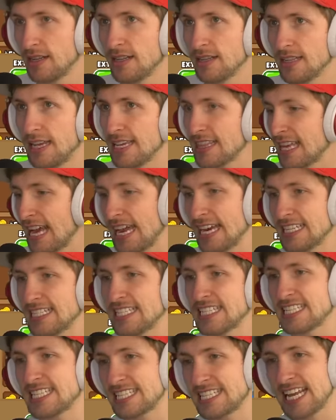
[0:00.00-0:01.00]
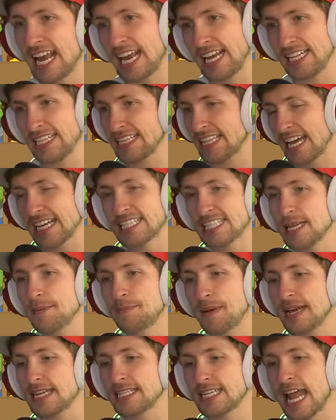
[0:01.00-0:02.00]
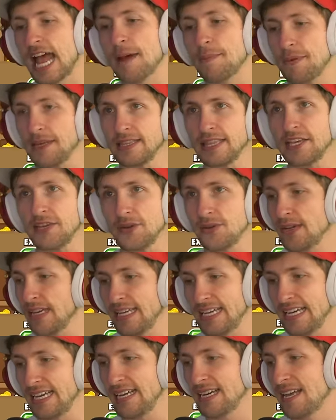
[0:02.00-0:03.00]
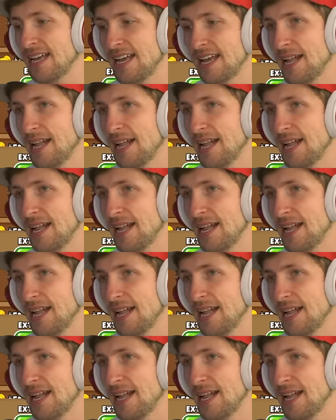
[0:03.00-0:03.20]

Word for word: Like, that is insane. That's the best epic that you can get.